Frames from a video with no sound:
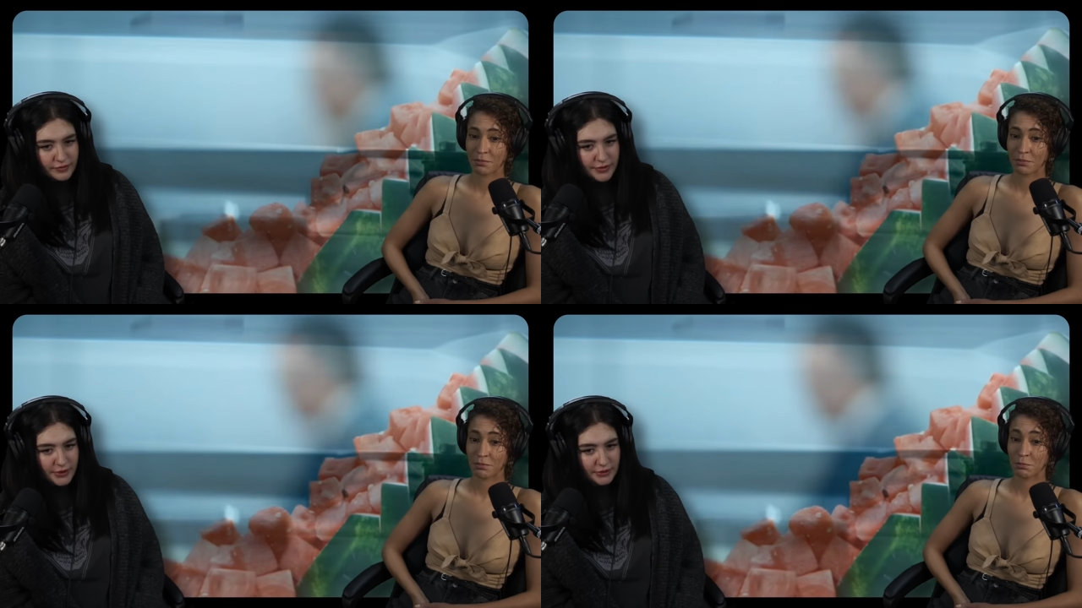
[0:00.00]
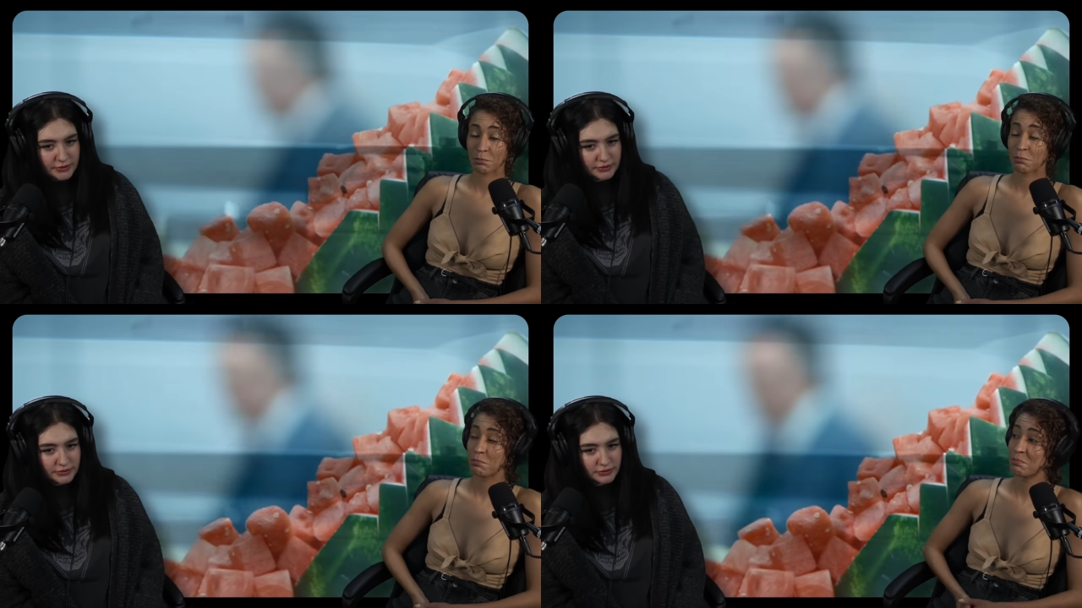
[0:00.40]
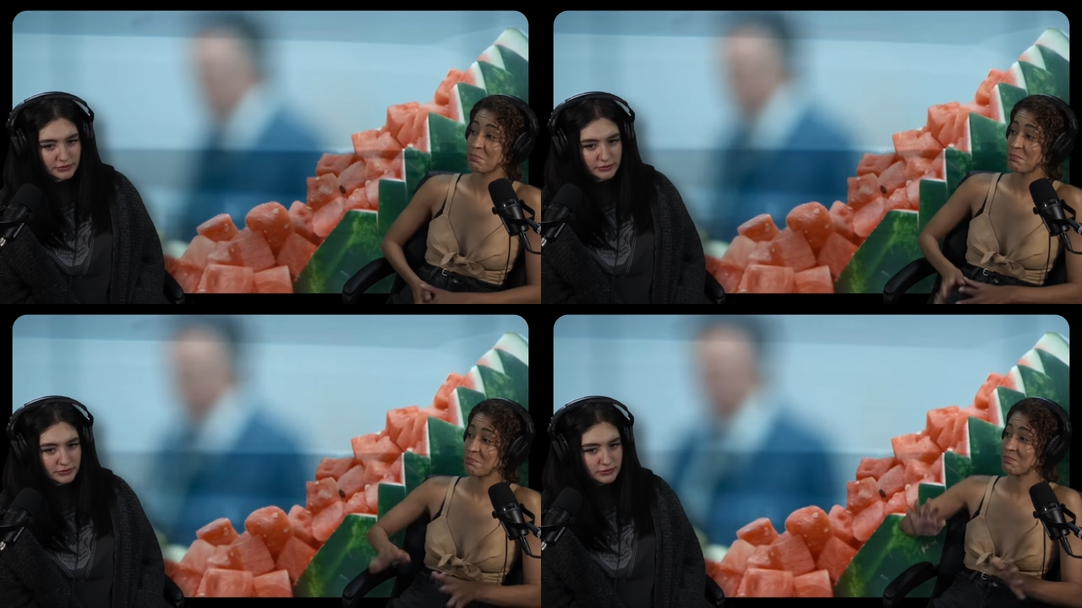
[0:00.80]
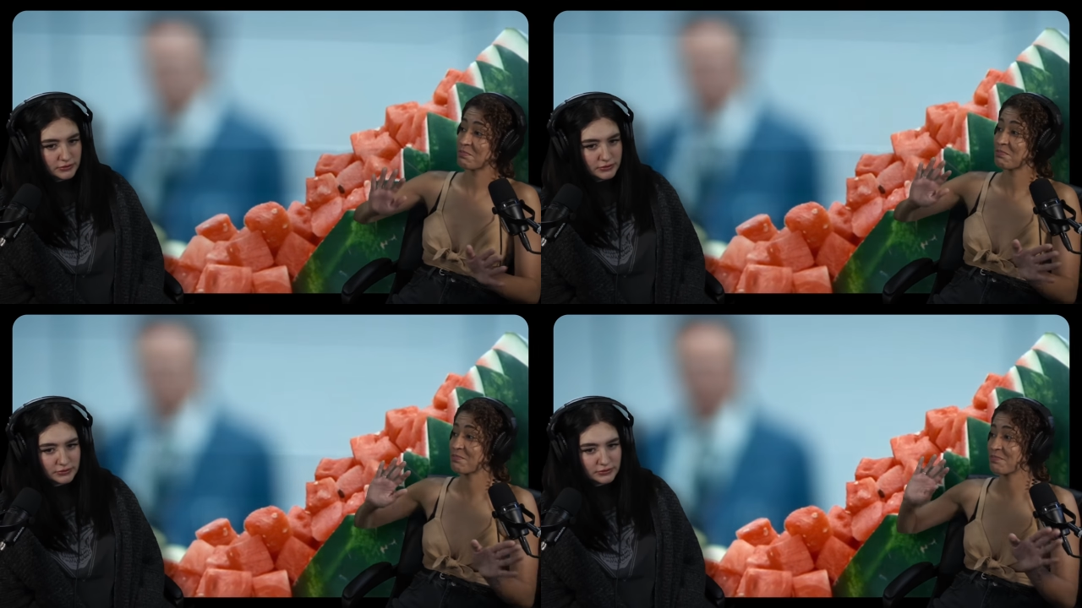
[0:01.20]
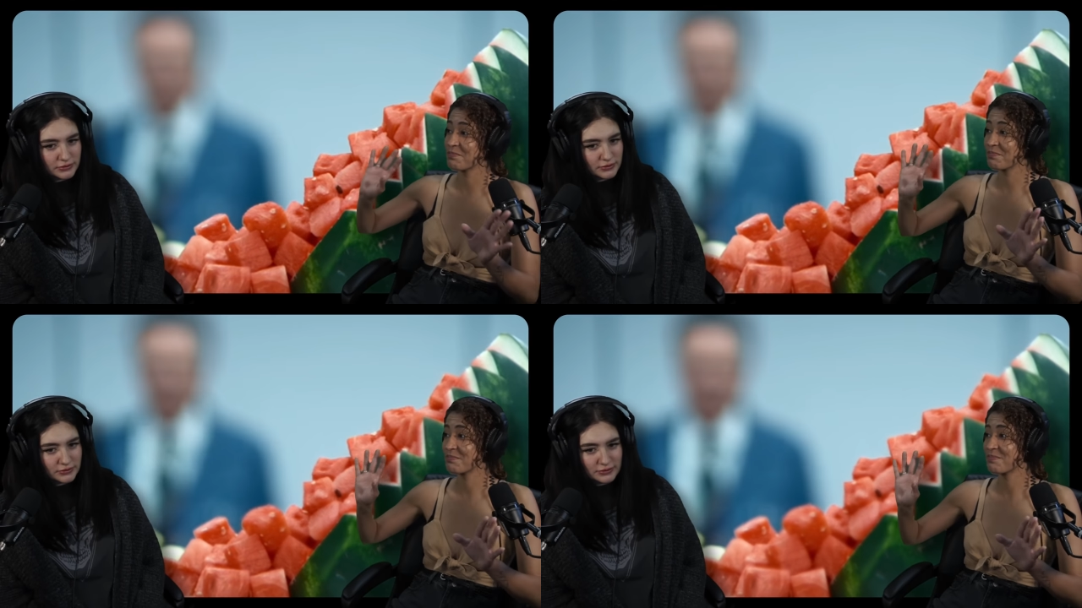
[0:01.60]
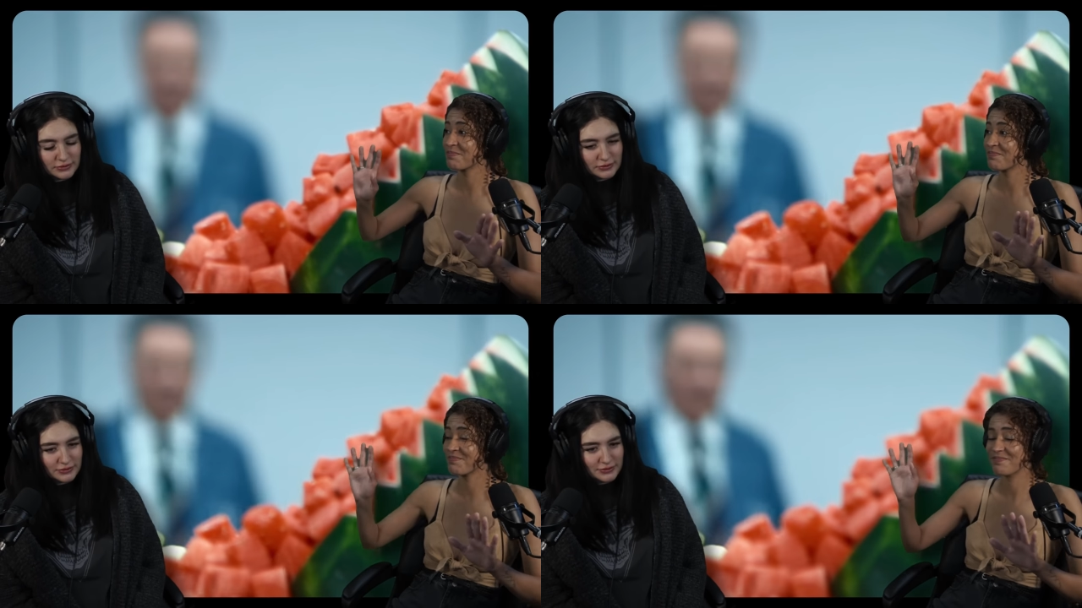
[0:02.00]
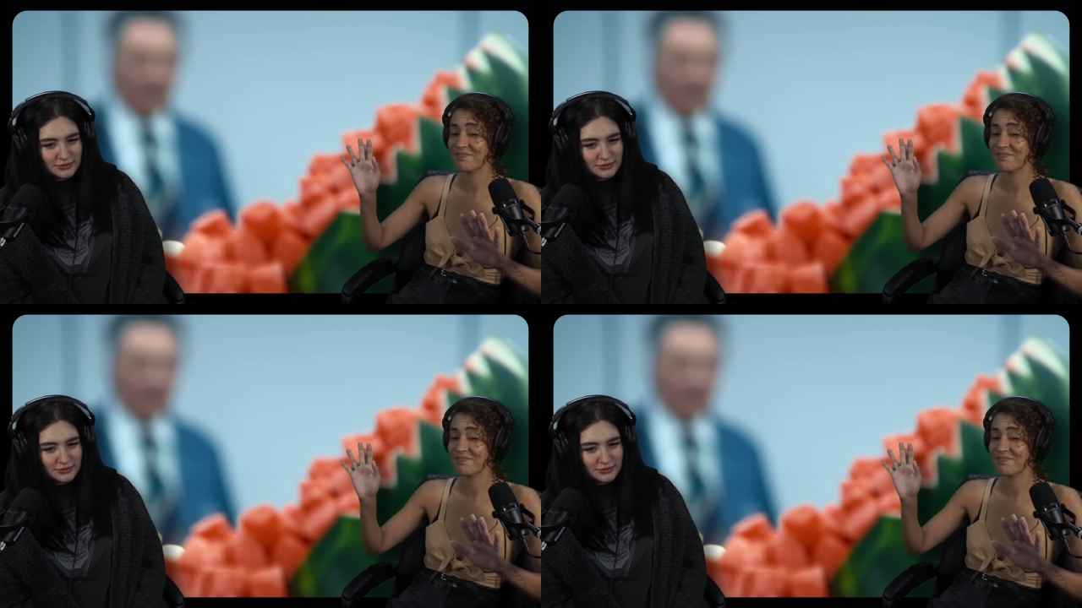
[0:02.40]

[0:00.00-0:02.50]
Nobody speaks.